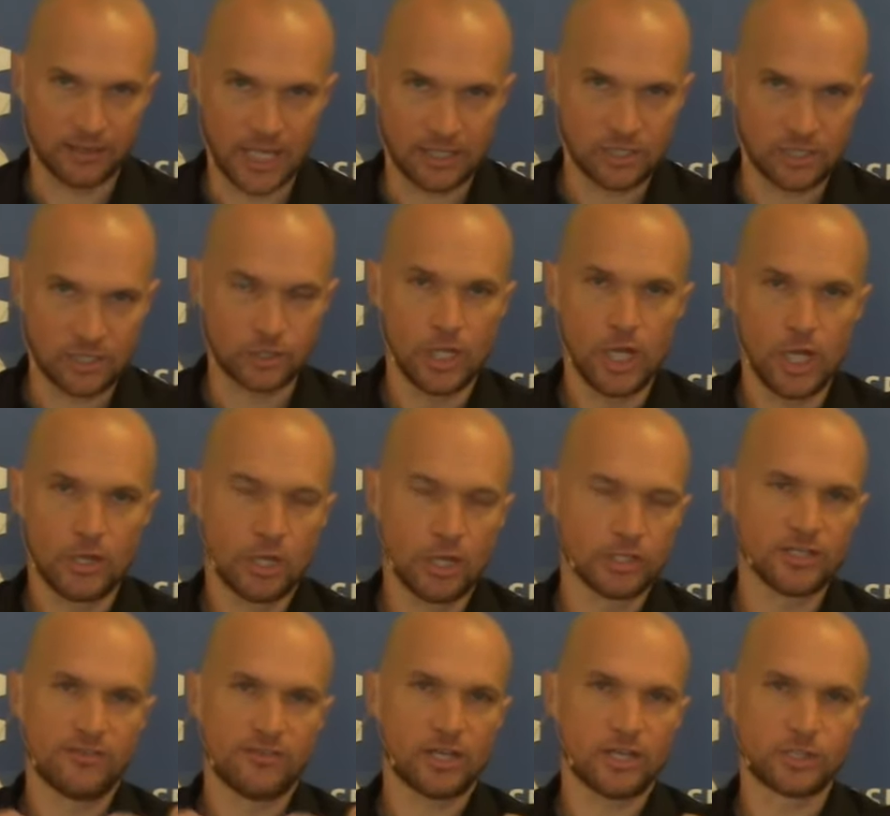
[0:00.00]
not just those
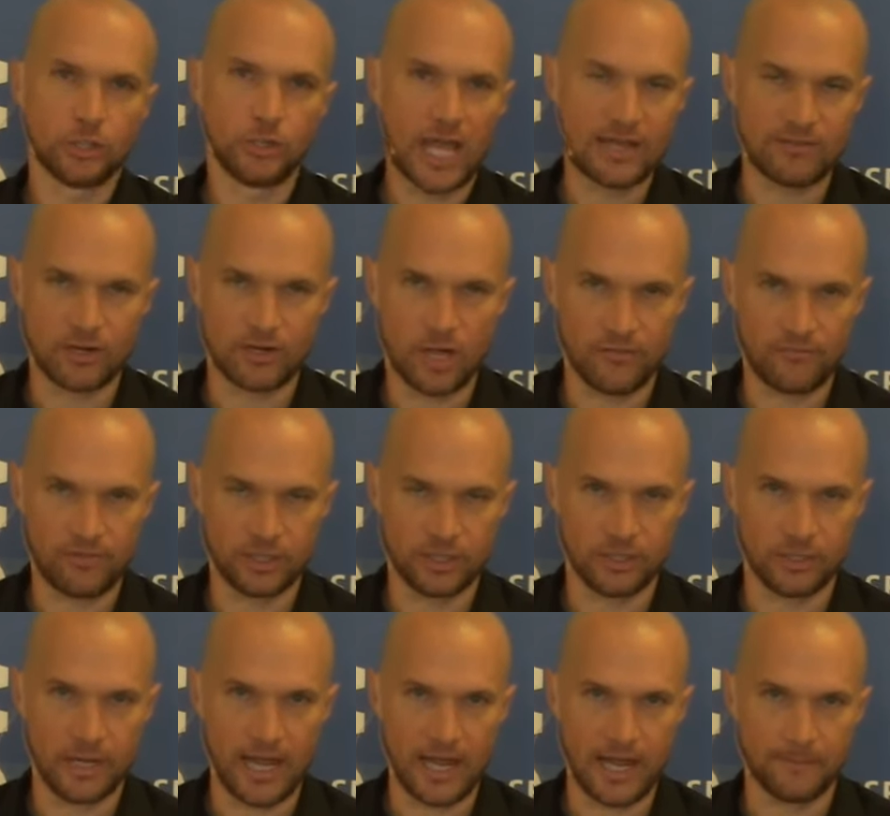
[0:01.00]
of us who have it all
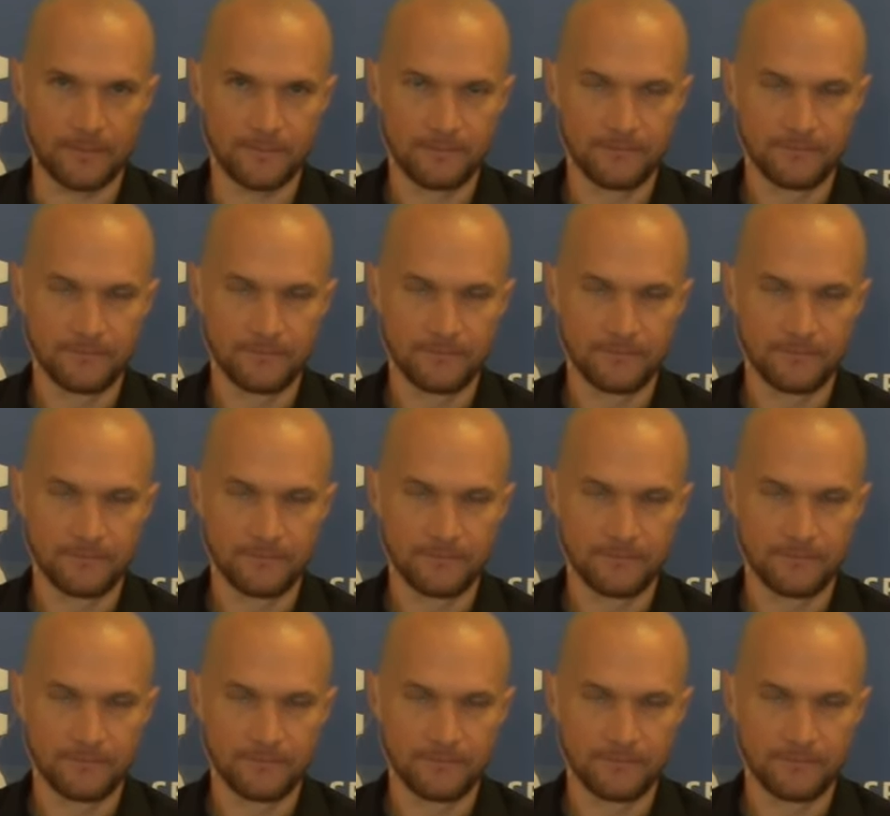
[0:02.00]
figured out,